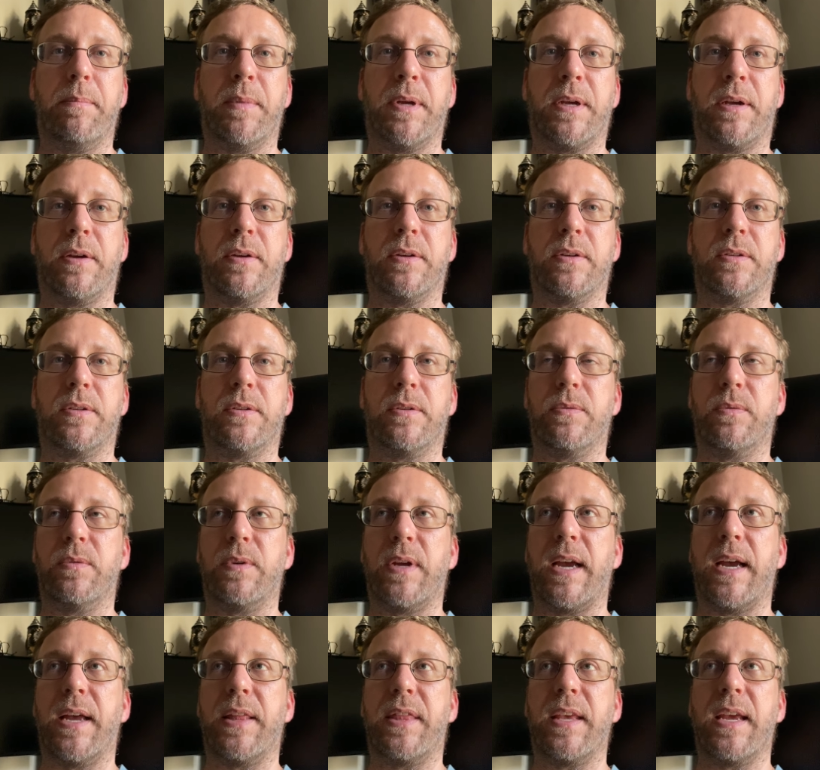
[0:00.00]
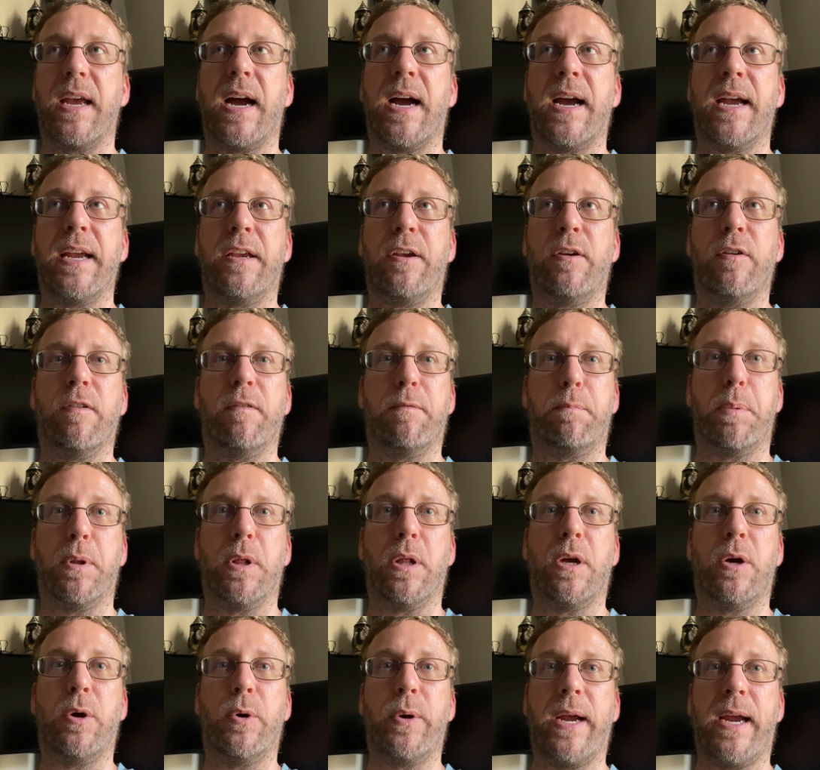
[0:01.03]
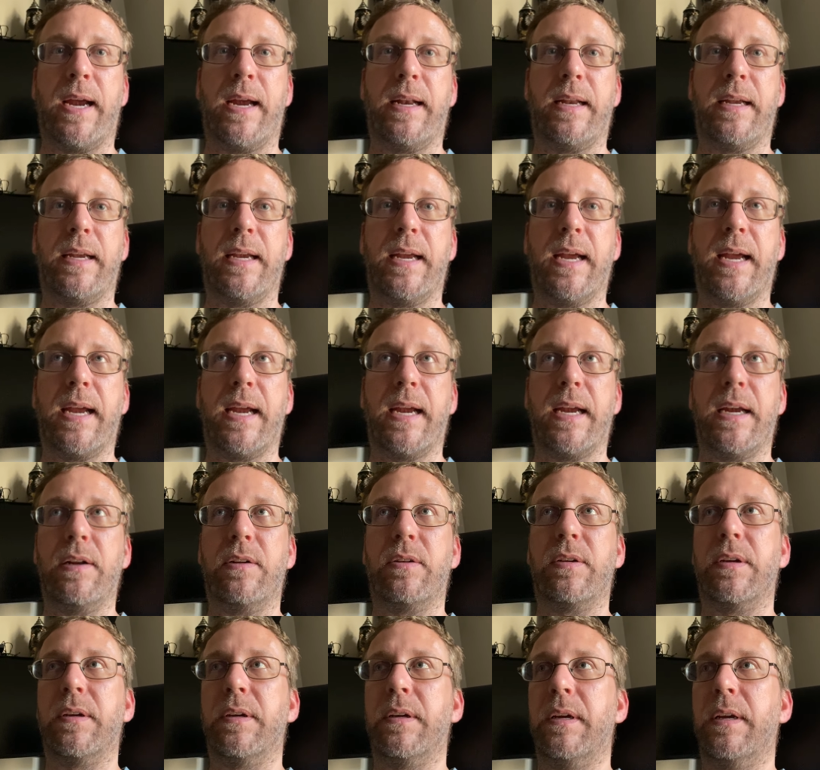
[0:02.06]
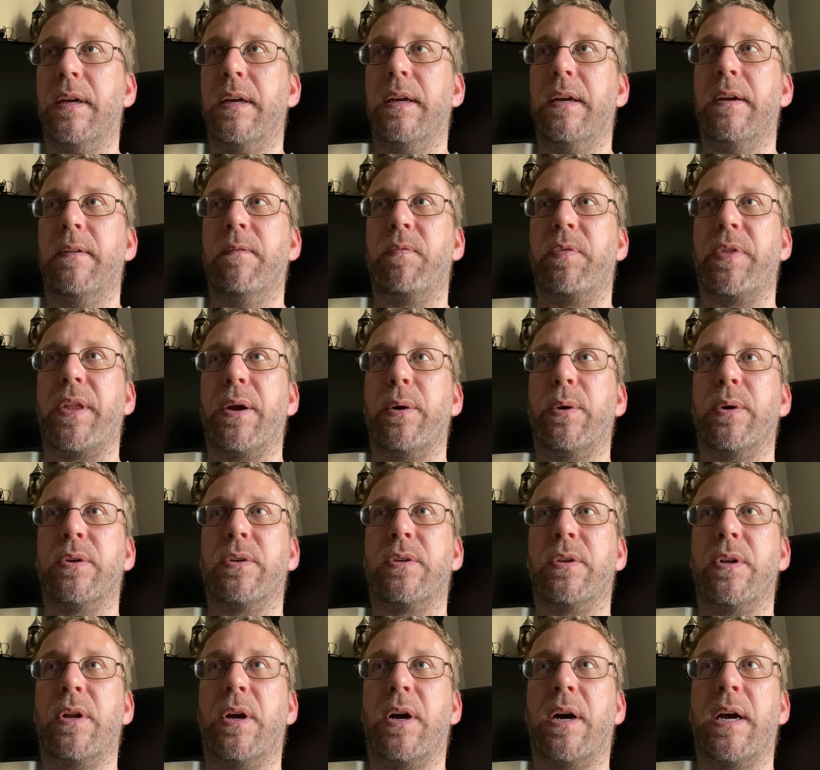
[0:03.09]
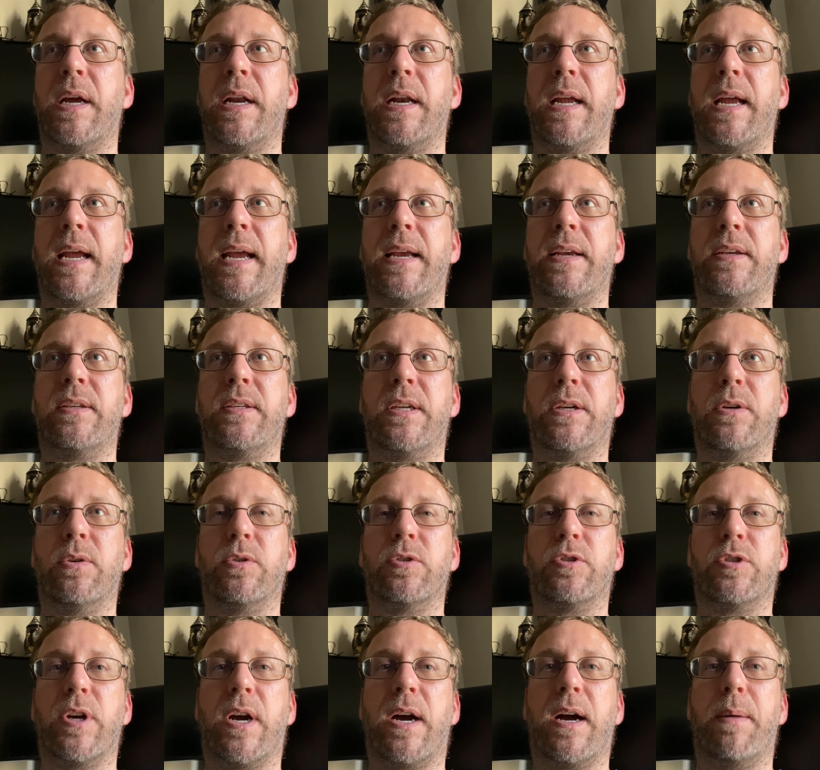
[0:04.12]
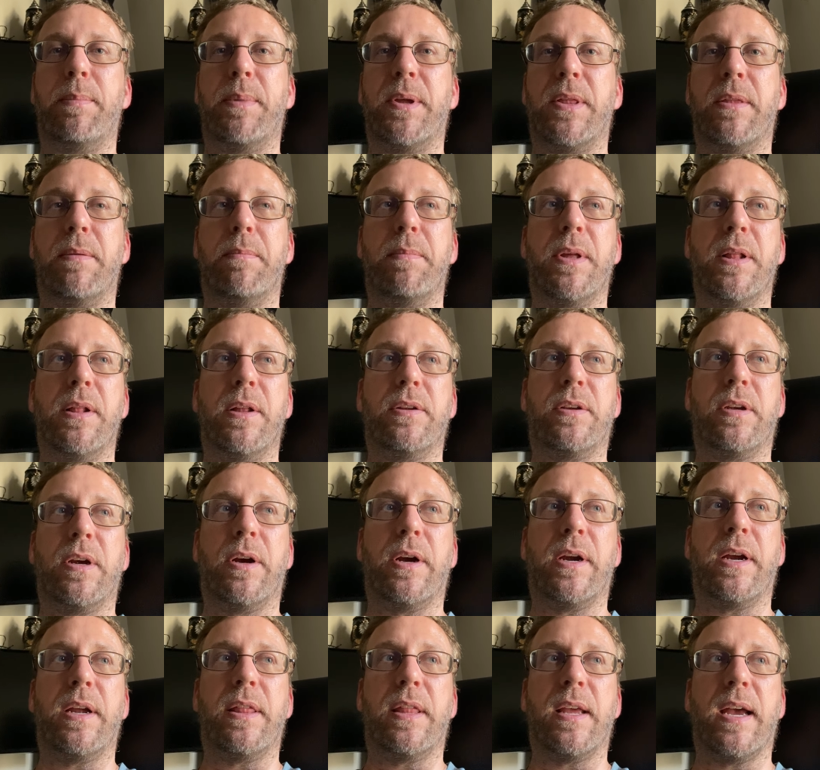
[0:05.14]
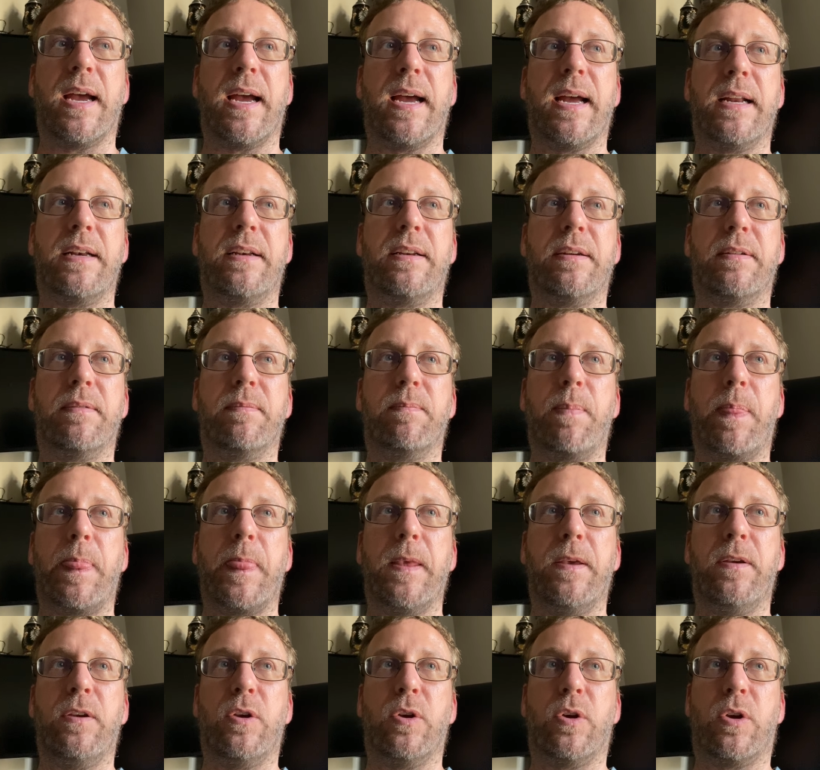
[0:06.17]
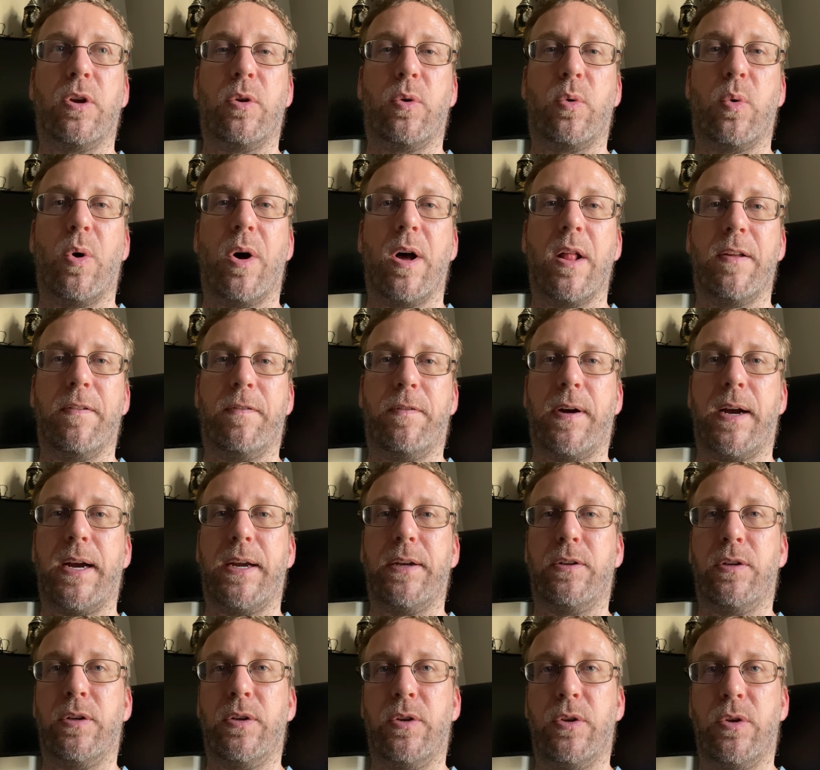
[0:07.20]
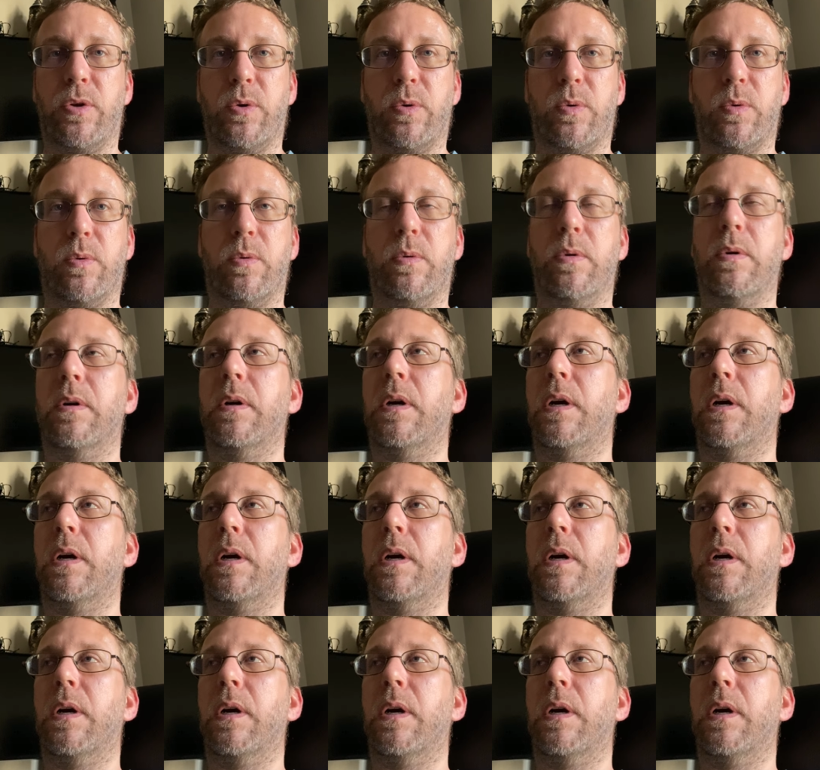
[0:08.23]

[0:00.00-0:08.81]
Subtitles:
because at the IQ of below 88, there is not a single job in the military that you could qualify to do.